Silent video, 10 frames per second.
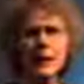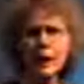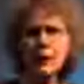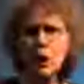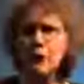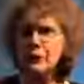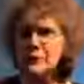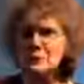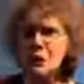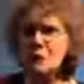take all
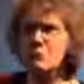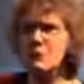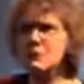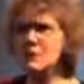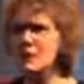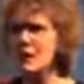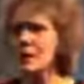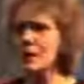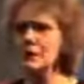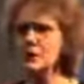these minerals.
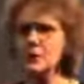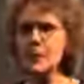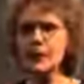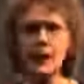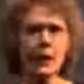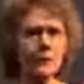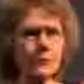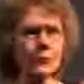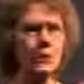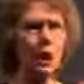They're spending
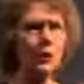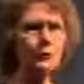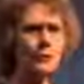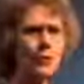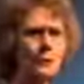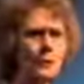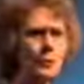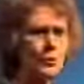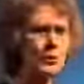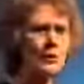hundreds of dollars on
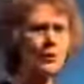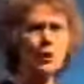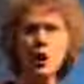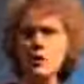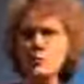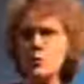minerals and they're not